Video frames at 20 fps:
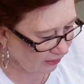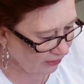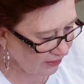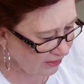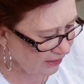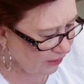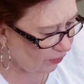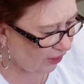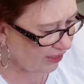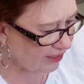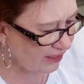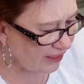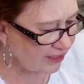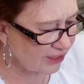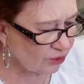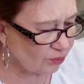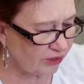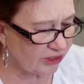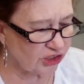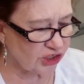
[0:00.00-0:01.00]
So I did
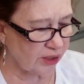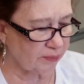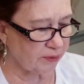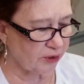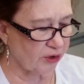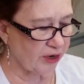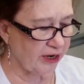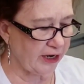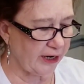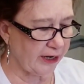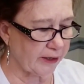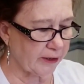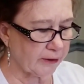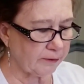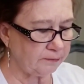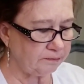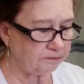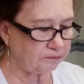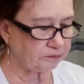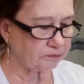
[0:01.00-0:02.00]
switch up her
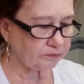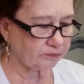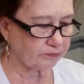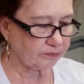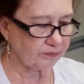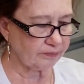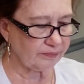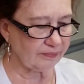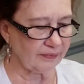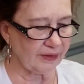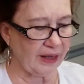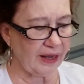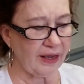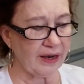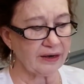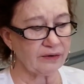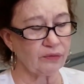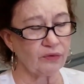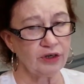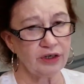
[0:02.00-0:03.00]
hair.
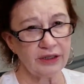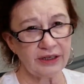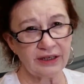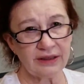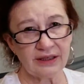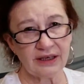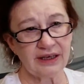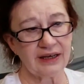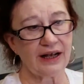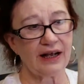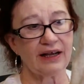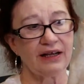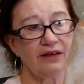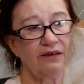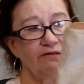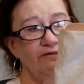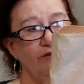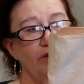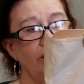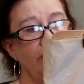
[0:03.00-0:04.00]
I really think I
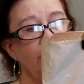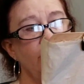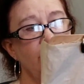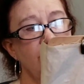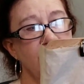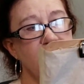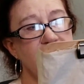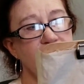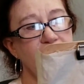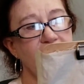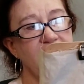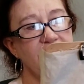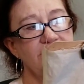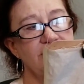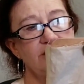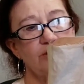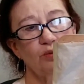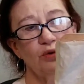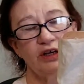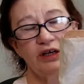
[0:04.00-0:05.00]
can finish this by
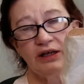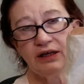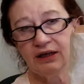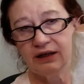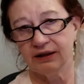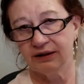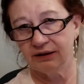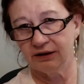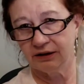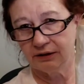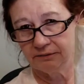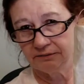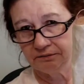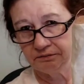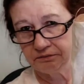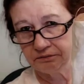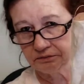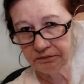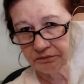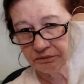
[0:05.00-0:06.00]
this weekend.
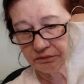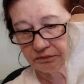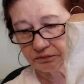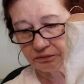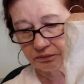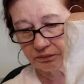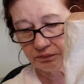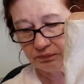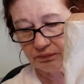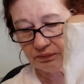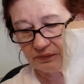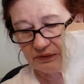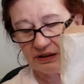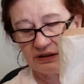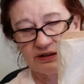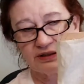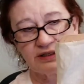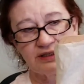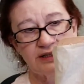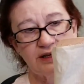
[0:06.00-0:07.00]

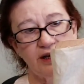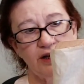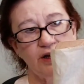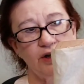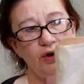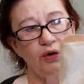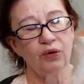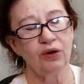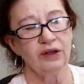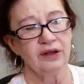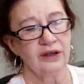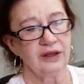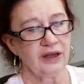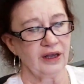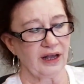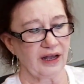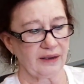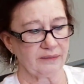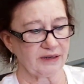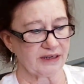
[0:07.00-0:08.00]
So
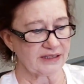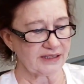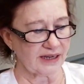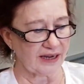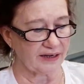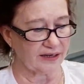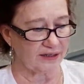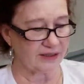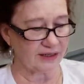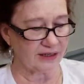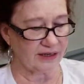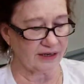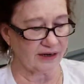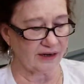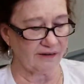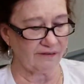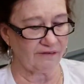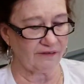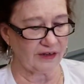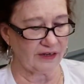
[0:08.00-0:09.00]
I'm excited to get
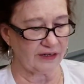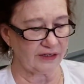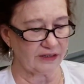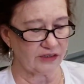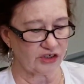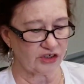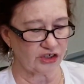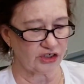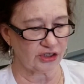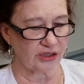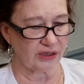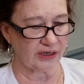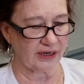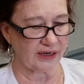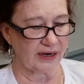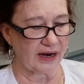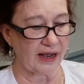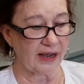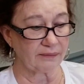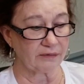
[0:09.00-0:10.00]
it finished,
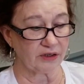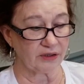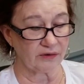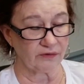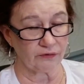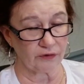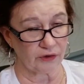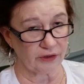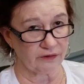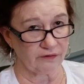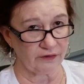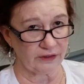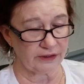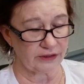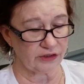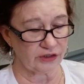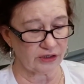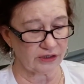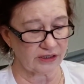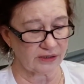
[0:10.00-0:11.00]
and I'm going to fully
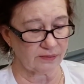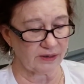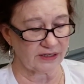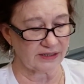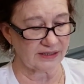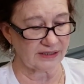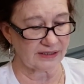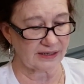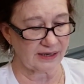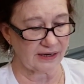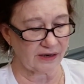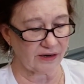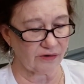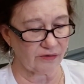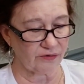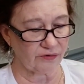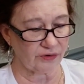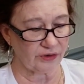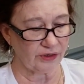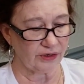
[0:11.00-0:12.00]
finish this
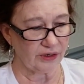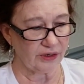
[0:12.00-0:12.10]
myself,